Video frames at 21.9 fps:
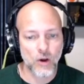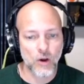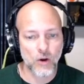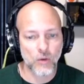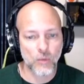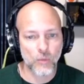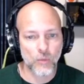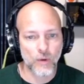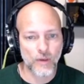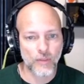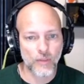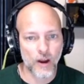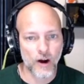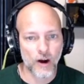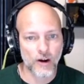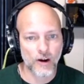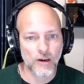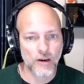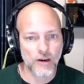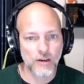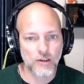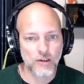with
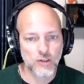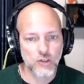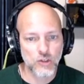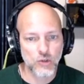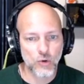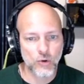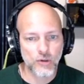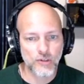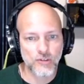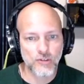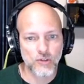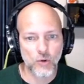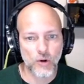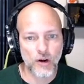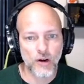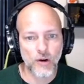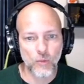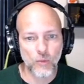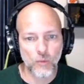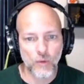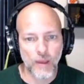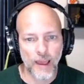our short sword,
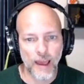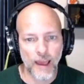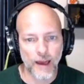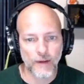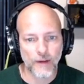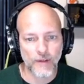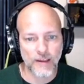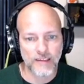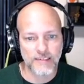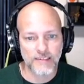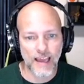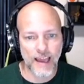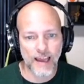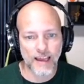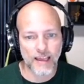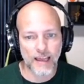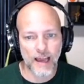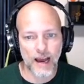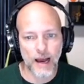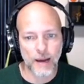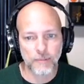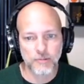we have attack
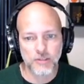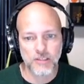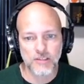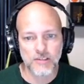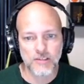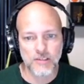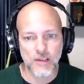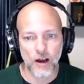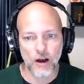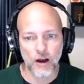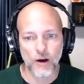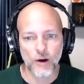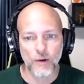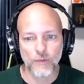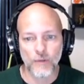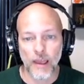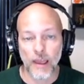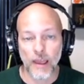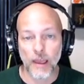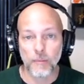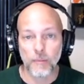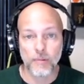options of
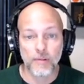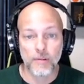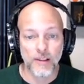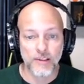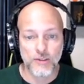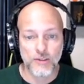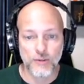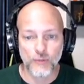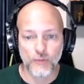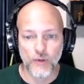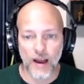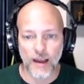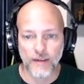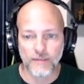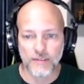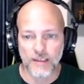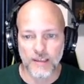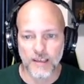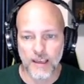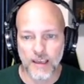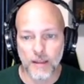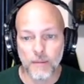a plus five to
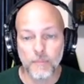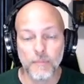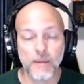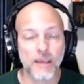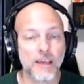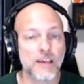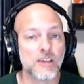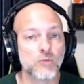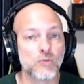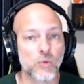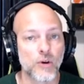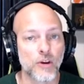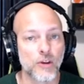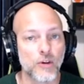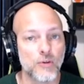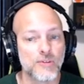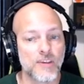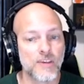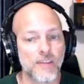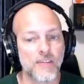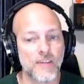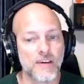hit because we're
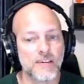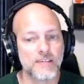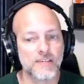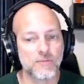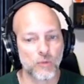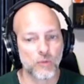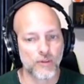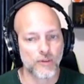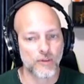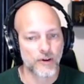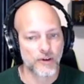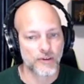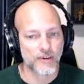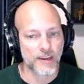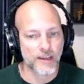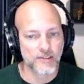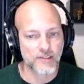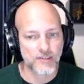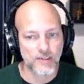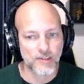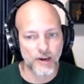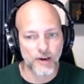using this with our
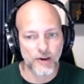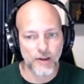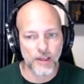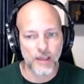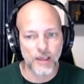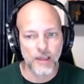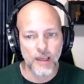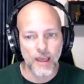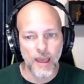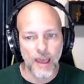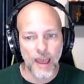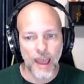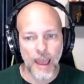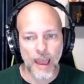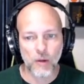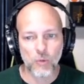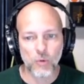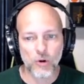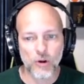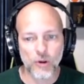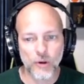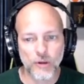dexterity, and
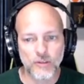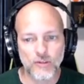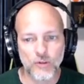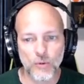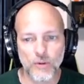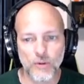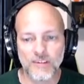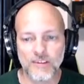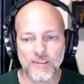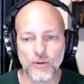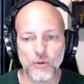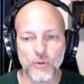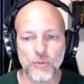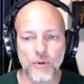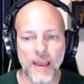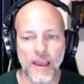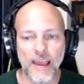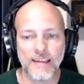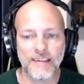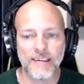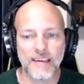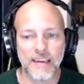we're going to do
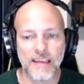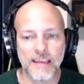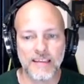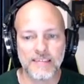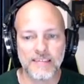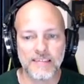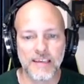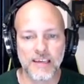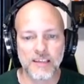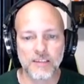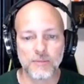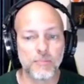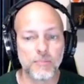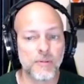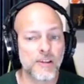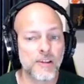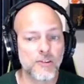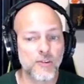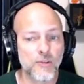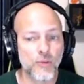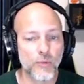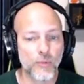a d6
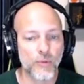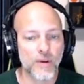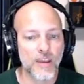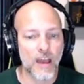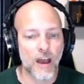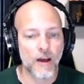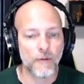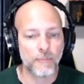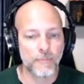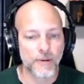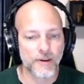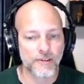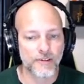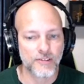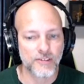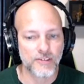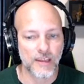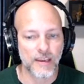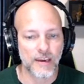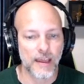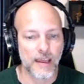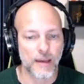plus three of
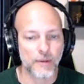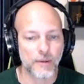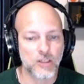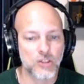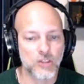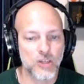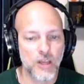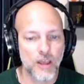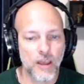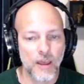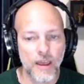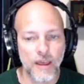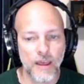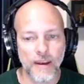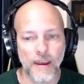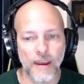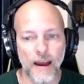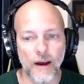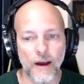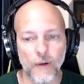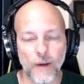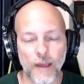piercing damage.
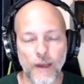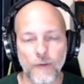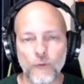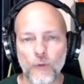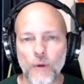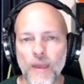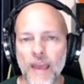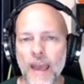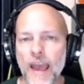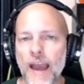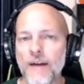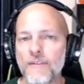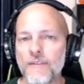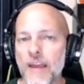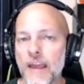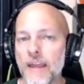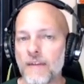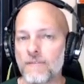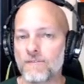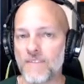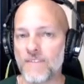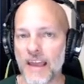Now, if we have
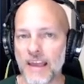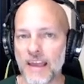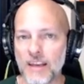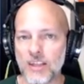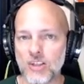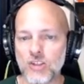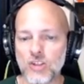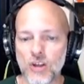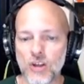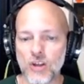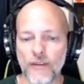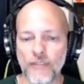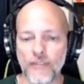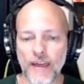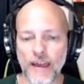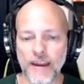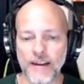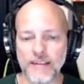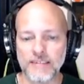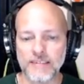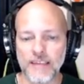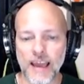advantage on that
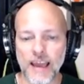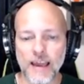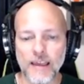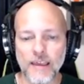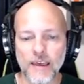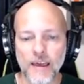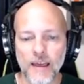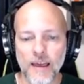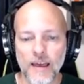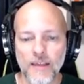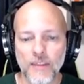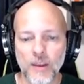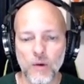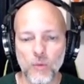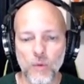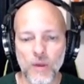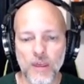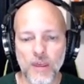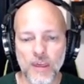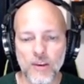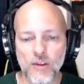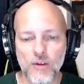attack, then we
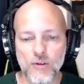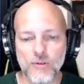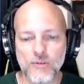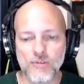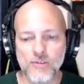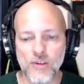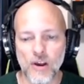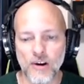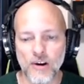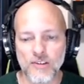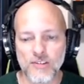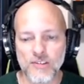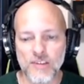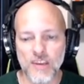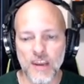can use our sneak